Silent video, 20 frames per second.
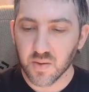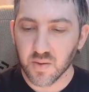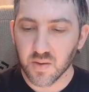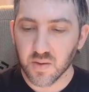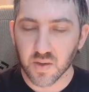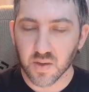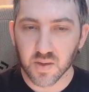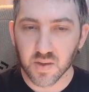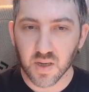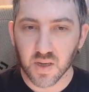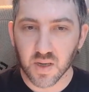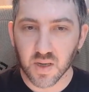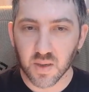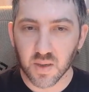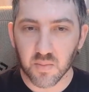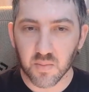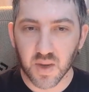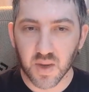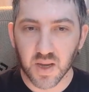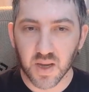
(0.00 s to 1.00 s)
is a
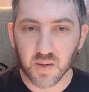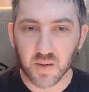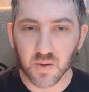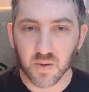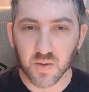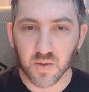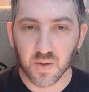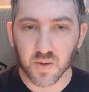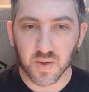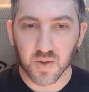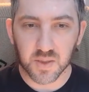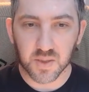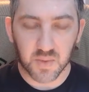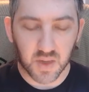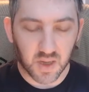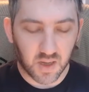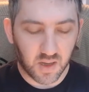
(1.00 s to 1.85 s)
micro USB,